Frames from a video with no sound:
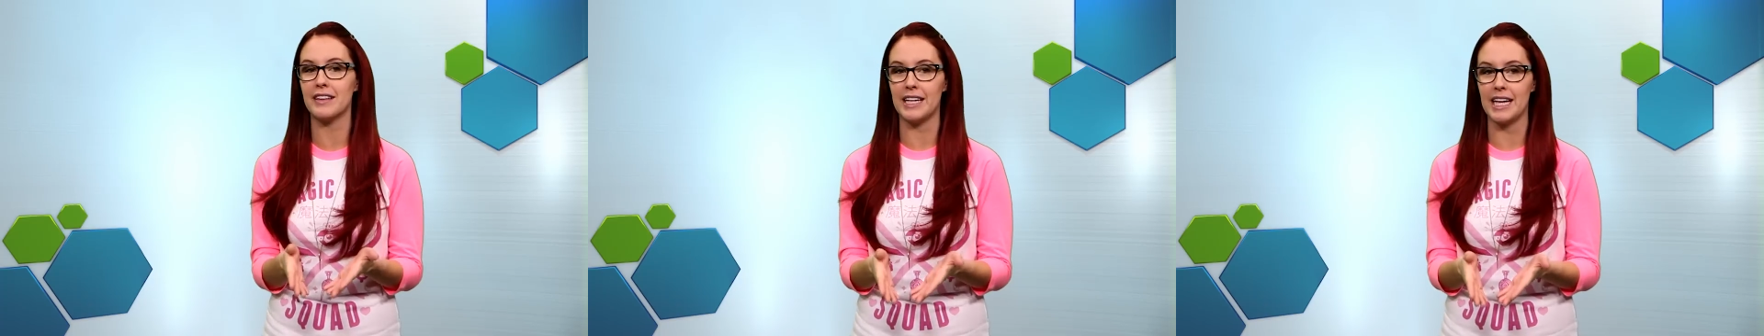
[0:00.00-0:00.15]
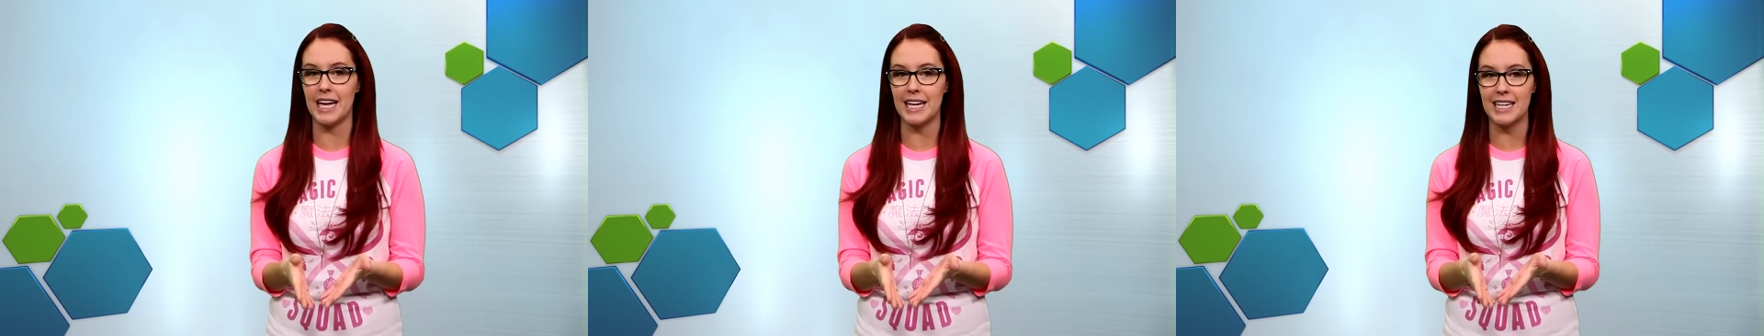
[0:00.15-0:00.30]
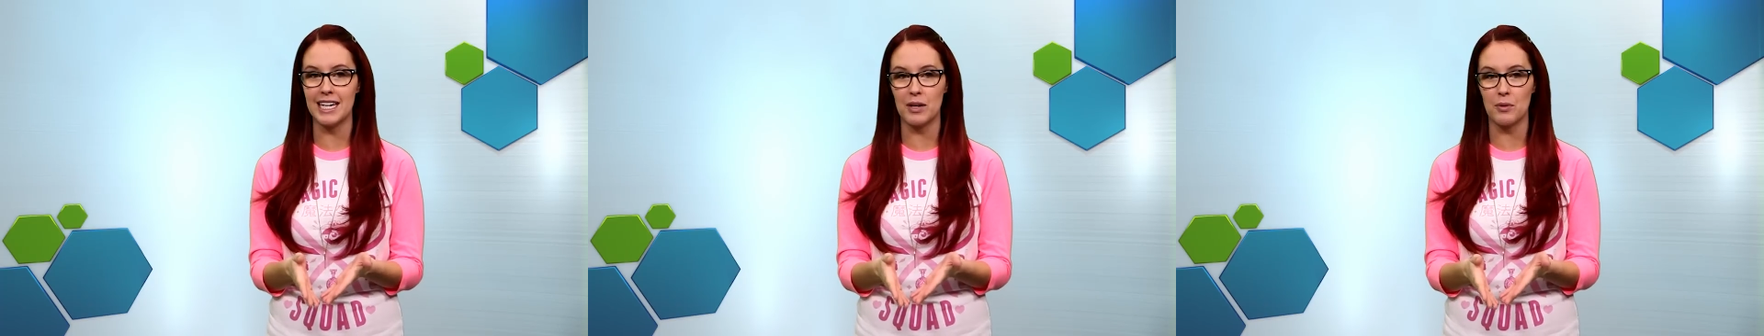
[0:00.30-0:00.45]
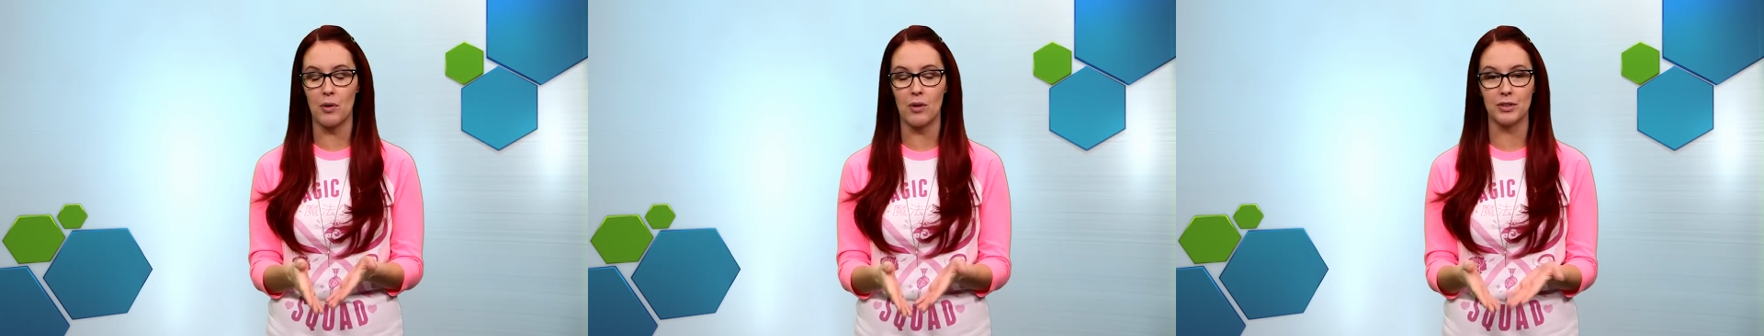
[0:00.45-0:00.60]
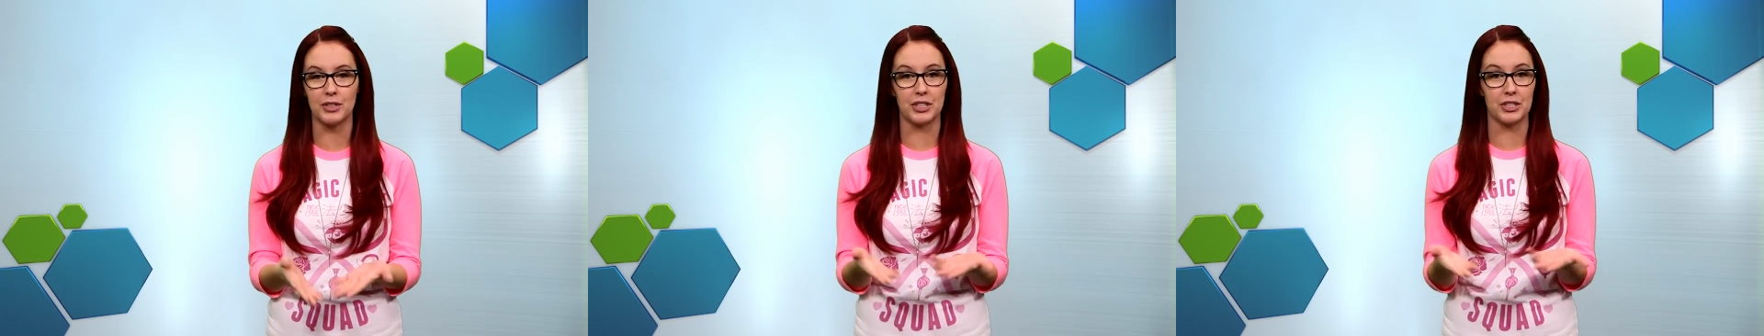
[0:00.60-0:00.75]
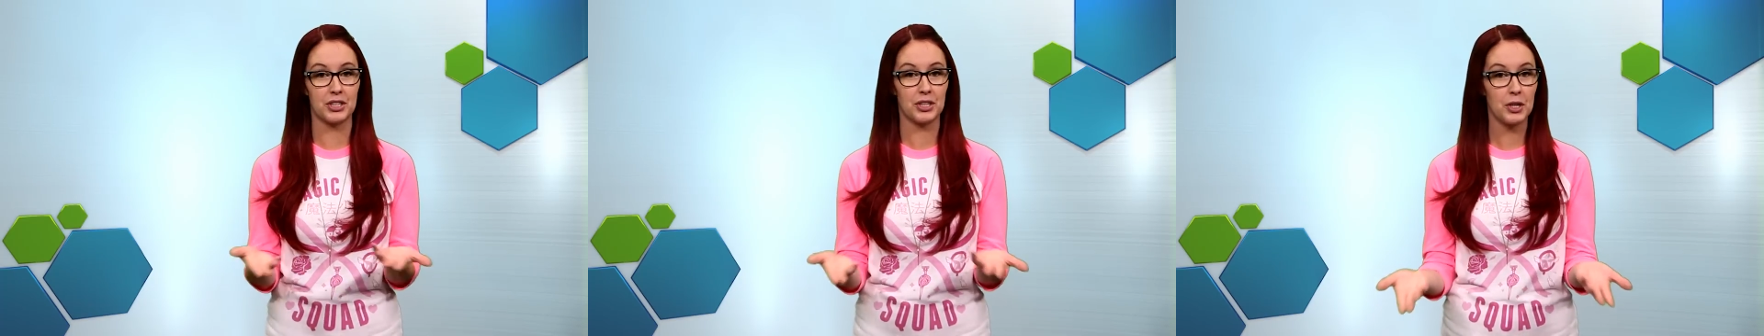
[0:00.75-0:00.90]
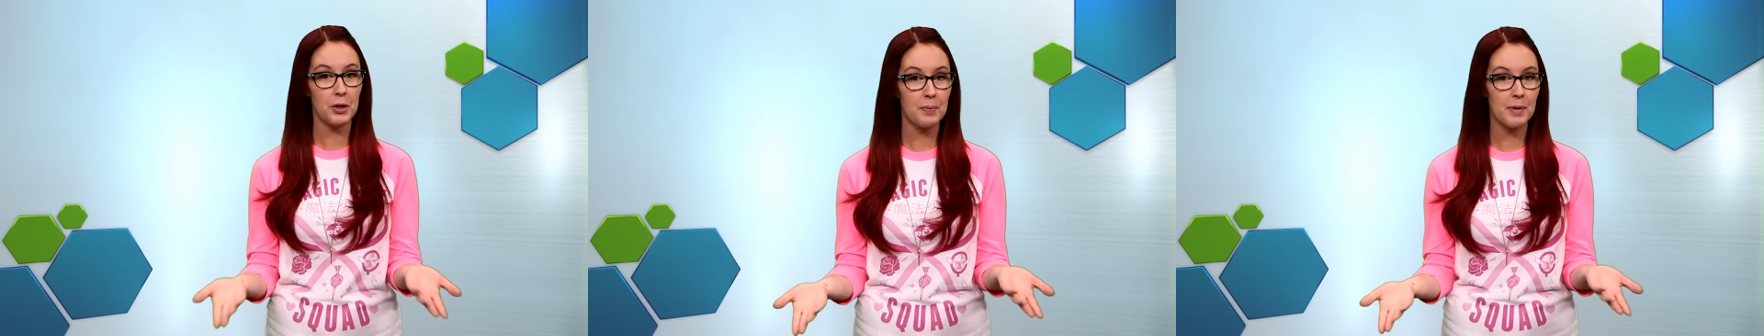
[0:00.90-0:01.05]
the ending will
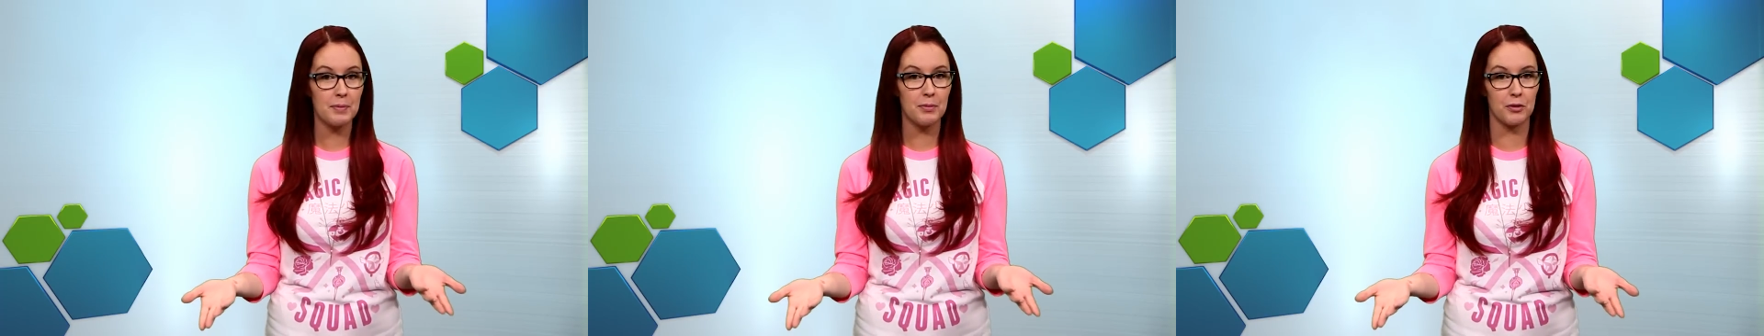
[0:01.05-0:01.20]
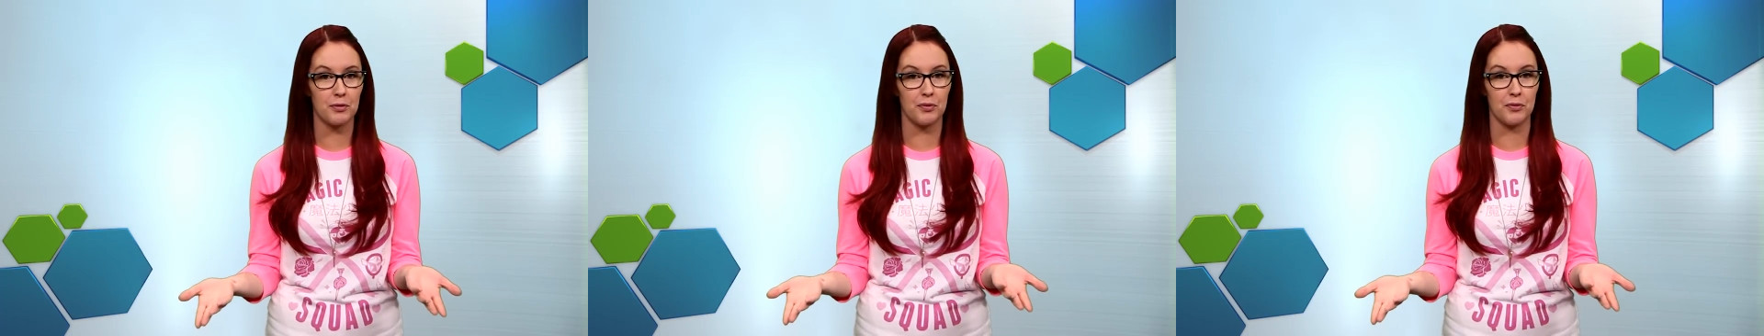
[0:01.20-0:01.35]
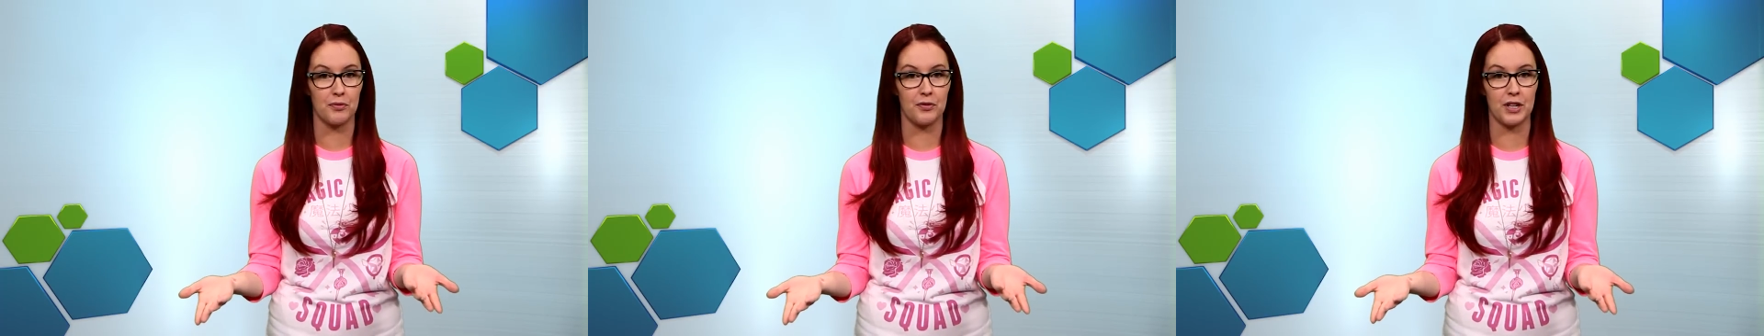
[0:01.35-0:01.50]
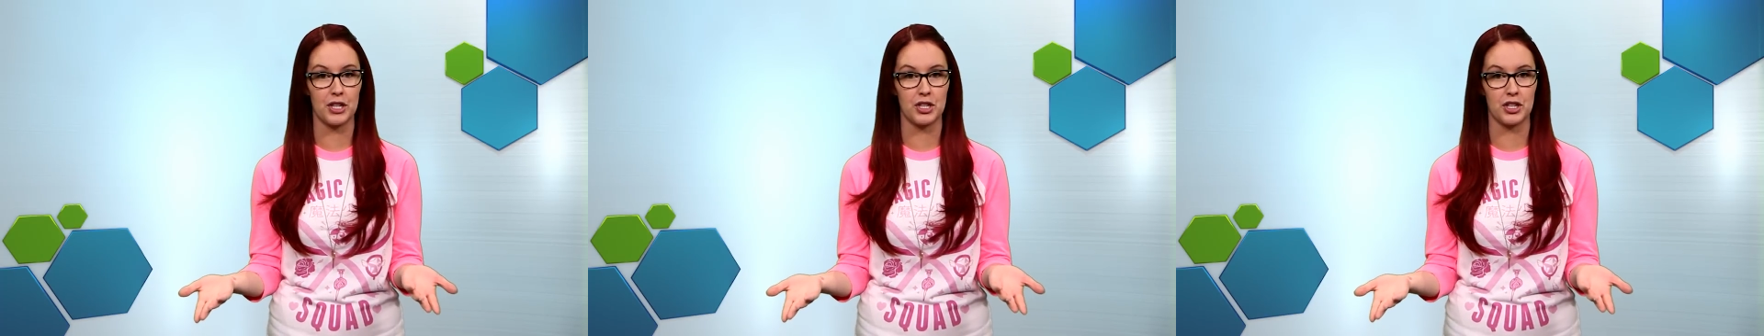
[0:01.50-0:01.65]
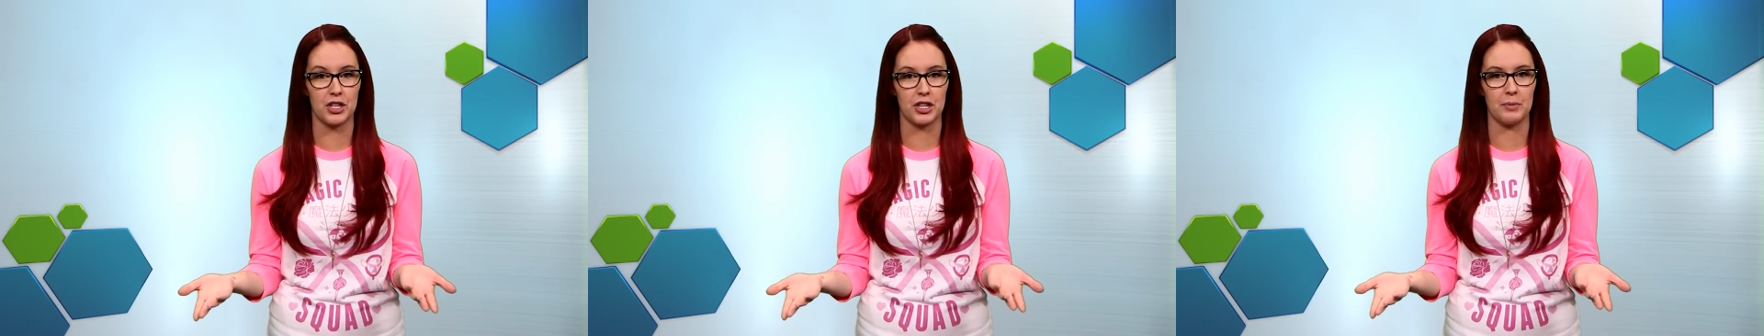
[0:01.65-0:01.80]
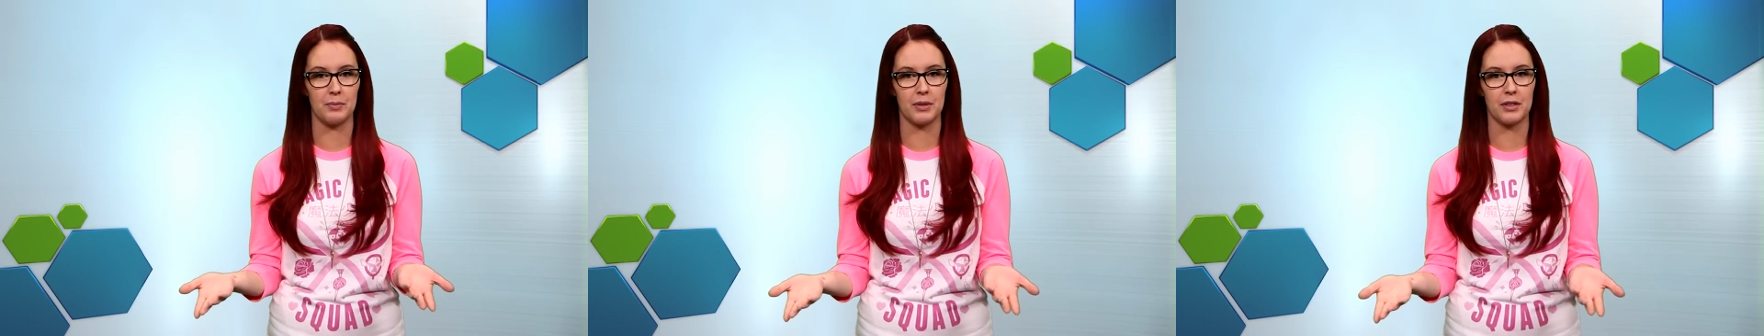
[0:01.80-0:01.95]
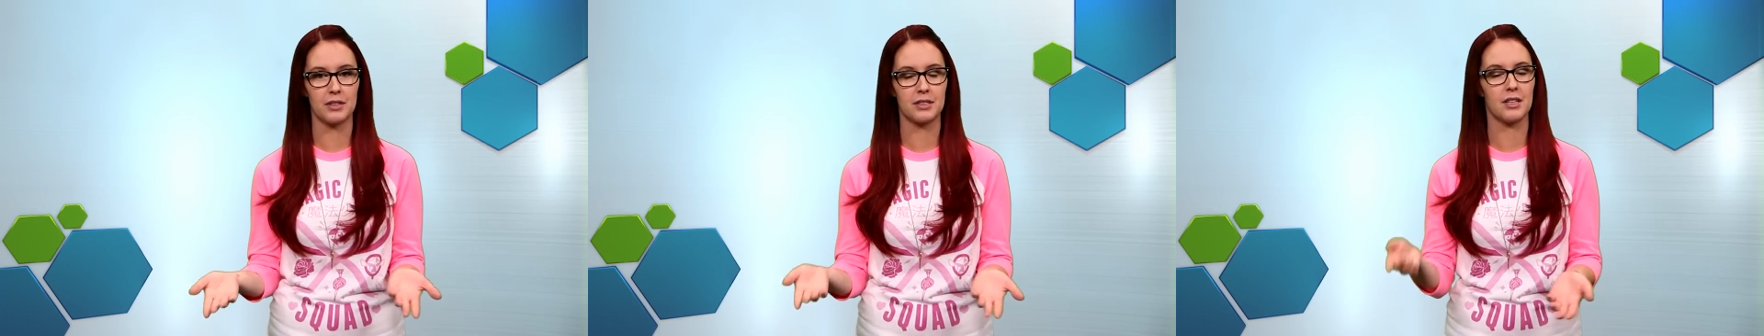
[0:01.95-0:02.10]
deter people from finishing
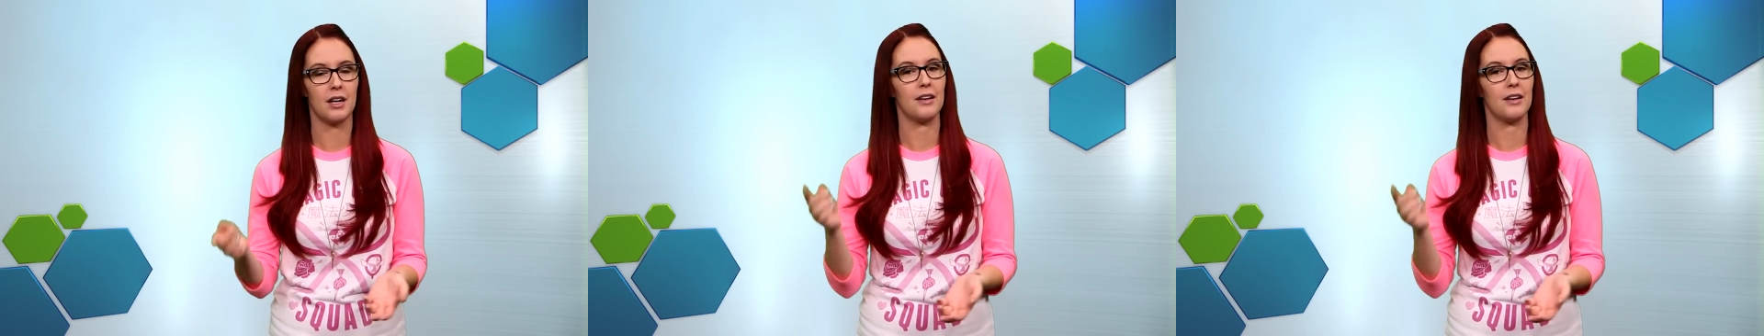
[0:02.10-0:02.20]
the books.